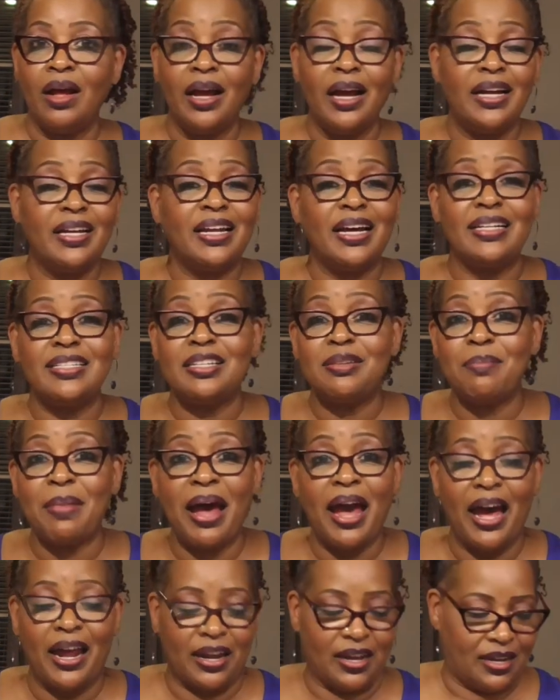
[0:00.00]
it doesn't
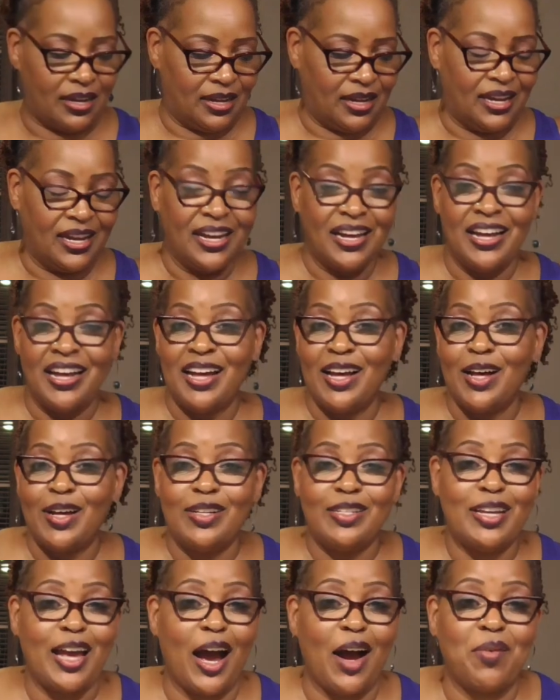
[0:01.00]
matter.
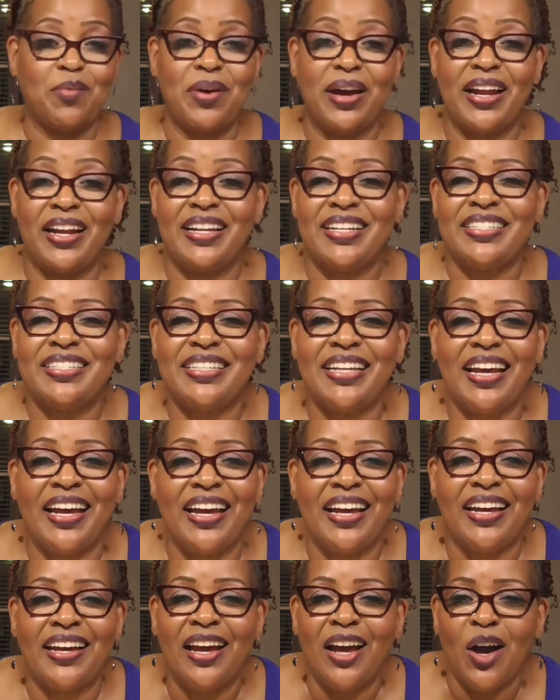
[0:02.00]
Y'all ready to
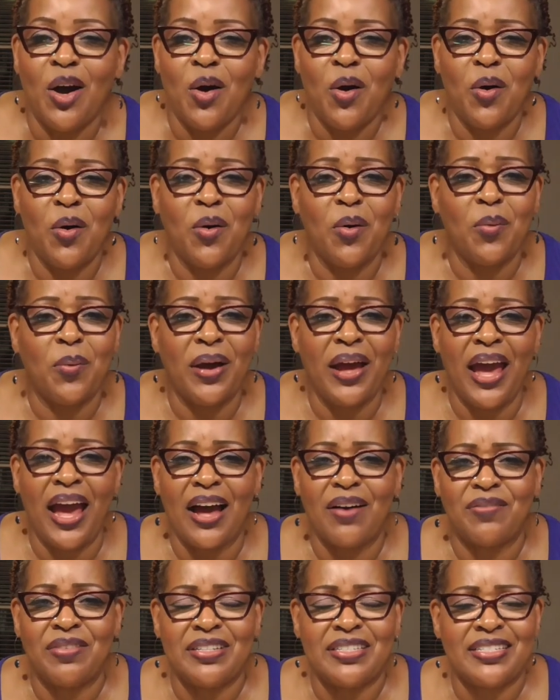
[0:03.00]
sing? Ooh, we
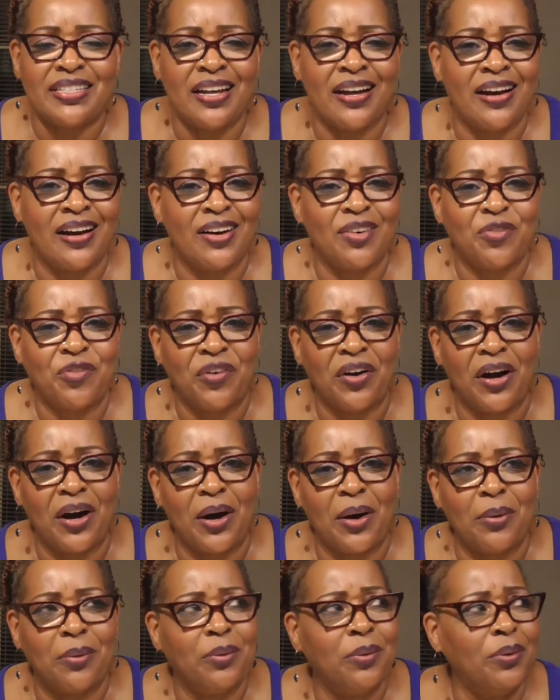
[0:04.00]
haven't sung
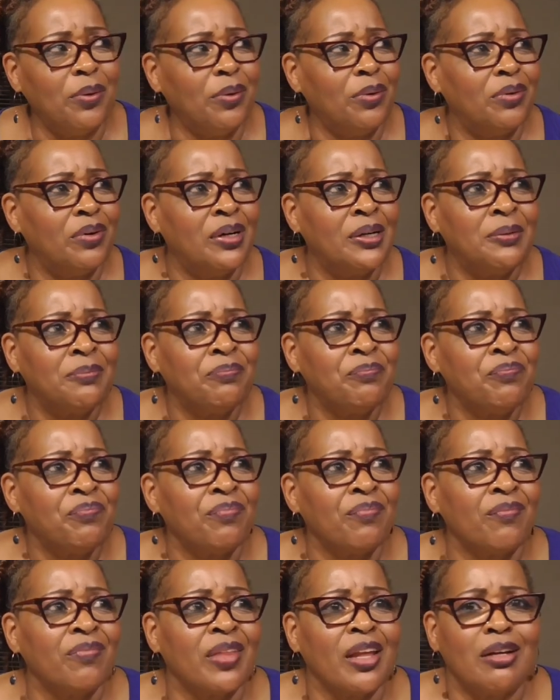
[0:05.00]
for, ooh,
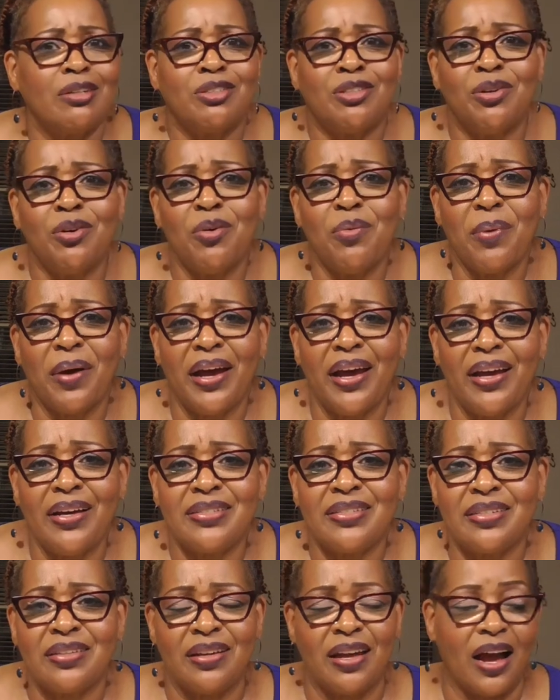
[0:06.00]
2
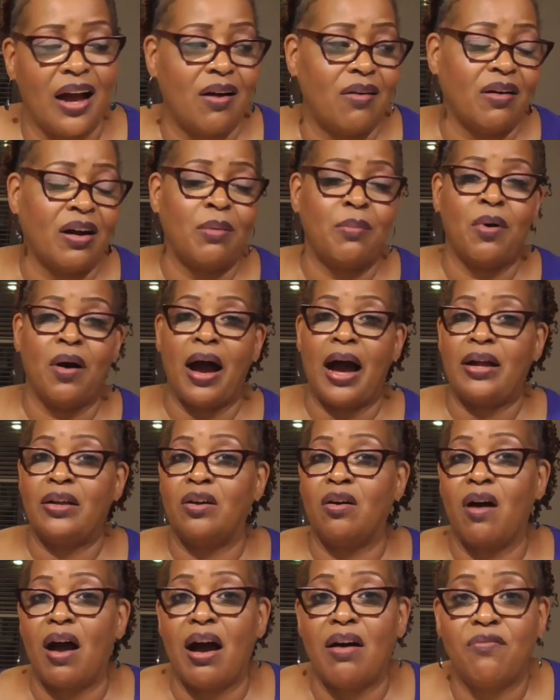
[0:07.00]
weeks. Y'all, come on. I
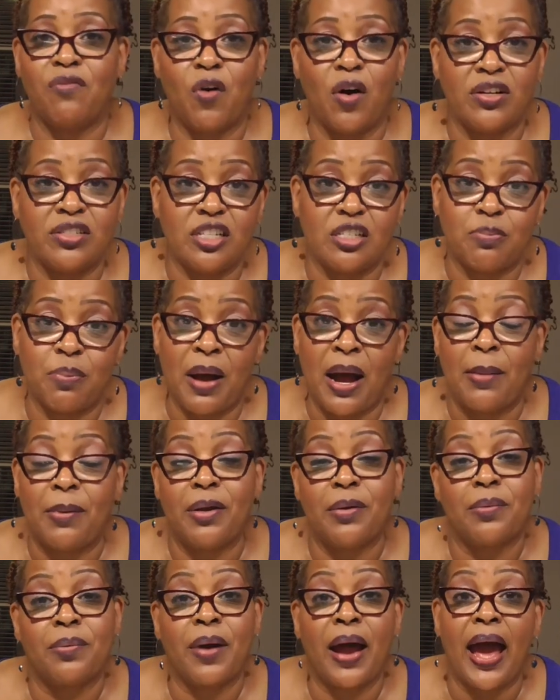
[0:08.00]
know our voice is
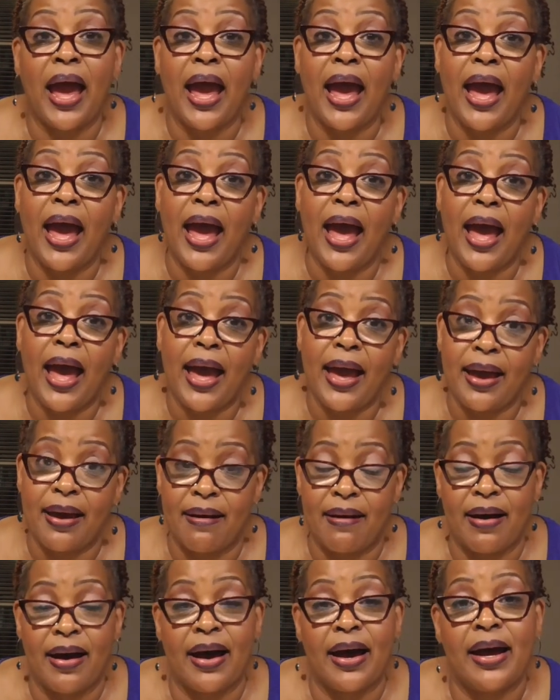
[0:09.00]
probably
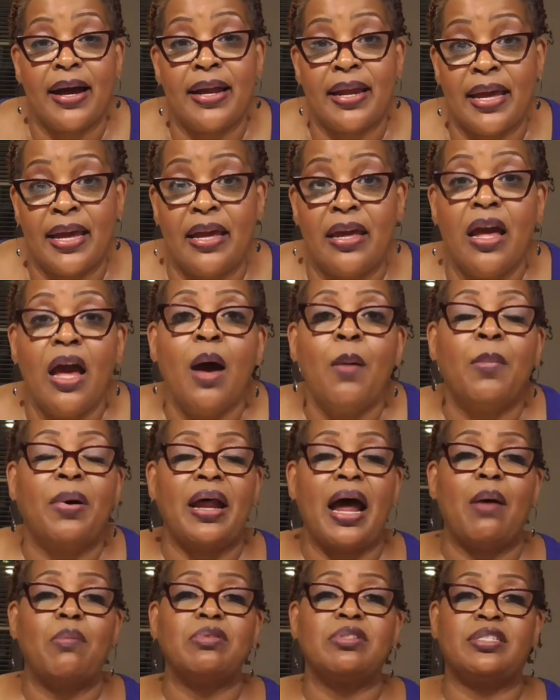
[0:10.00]
raggedy, but
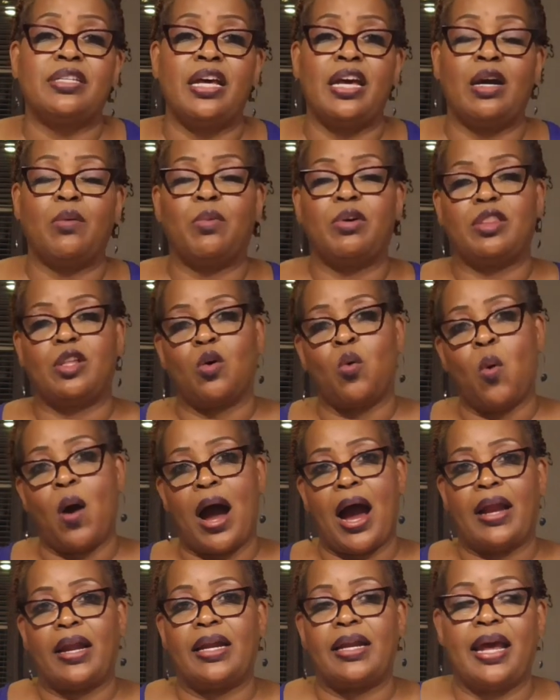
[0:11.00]
I was singing with the
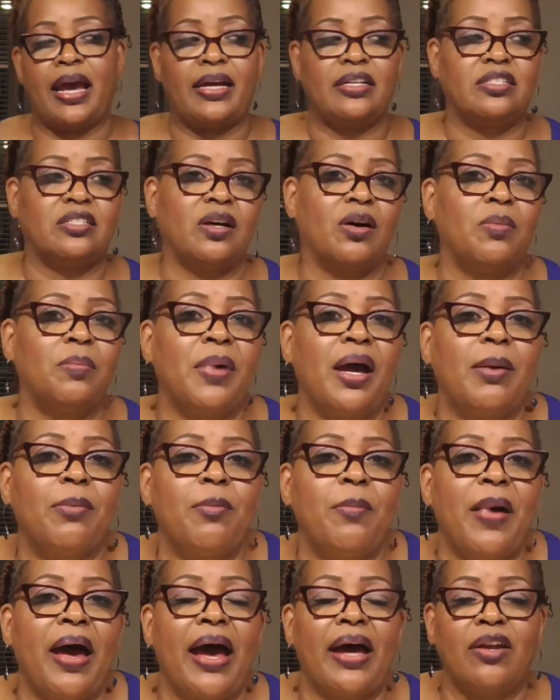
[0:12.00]
choir today, so maybe
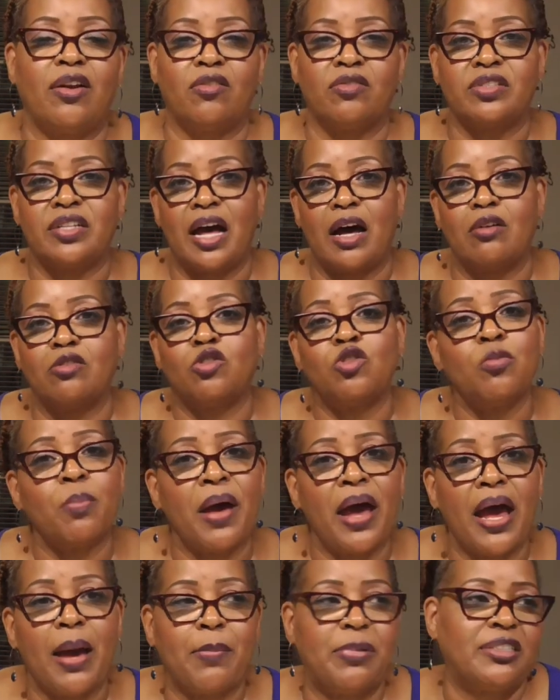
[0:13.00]
mine don't sound too
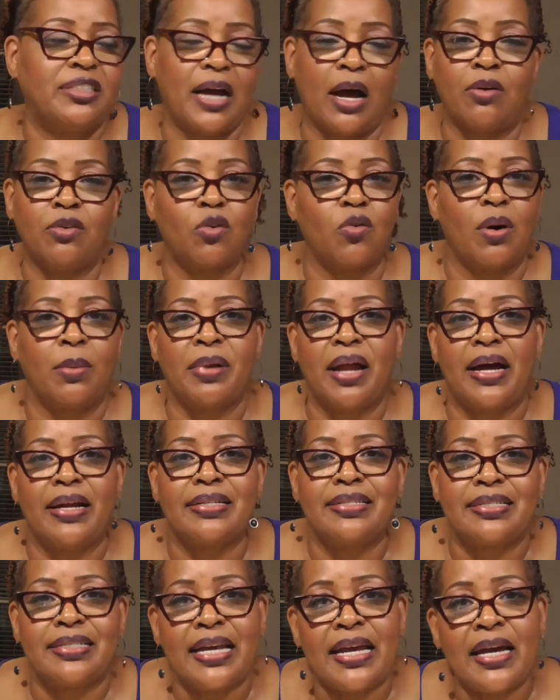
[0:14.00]
bad, but y'all know I'm not
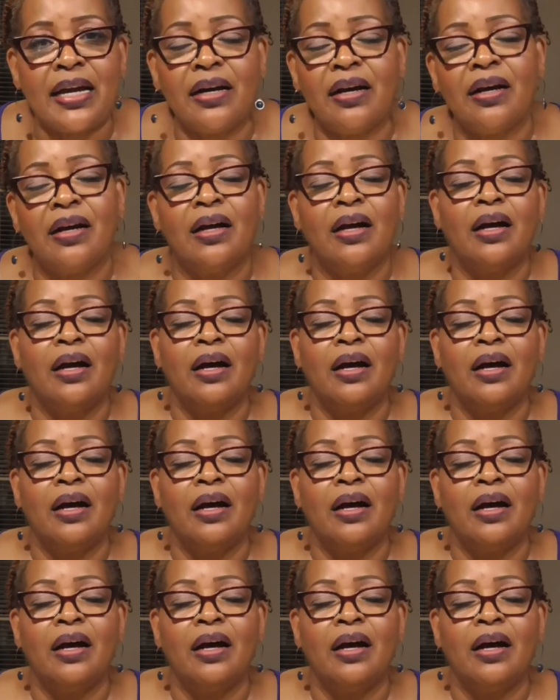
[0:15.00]
a singer,